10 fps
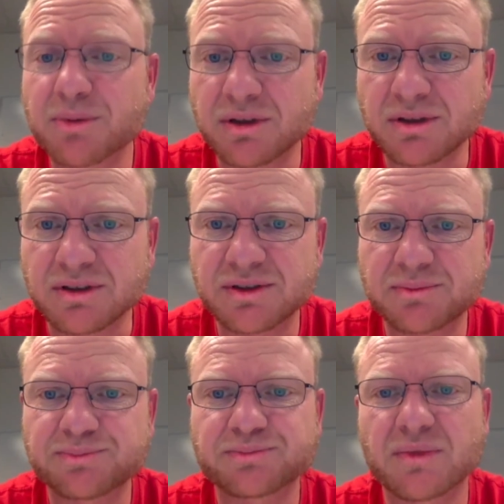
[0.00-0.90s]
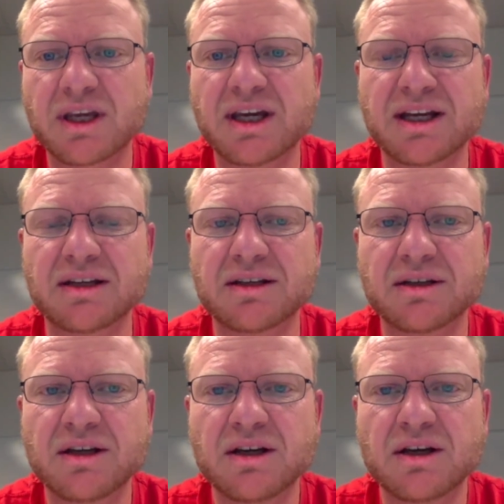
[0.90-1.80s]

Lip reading: hospitals, and